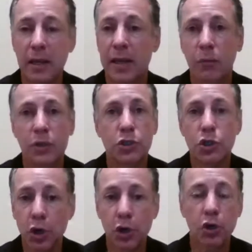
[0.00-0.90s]
It was
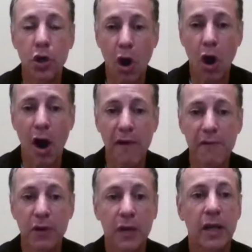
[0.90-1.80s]
turned off
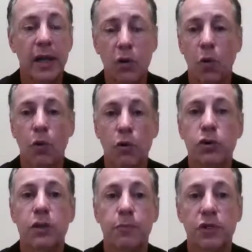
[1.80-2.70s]
in order
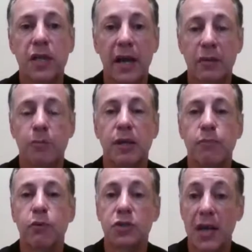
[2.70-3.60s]
to protect
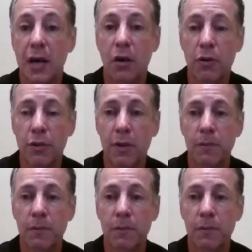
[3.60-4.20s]
people's health,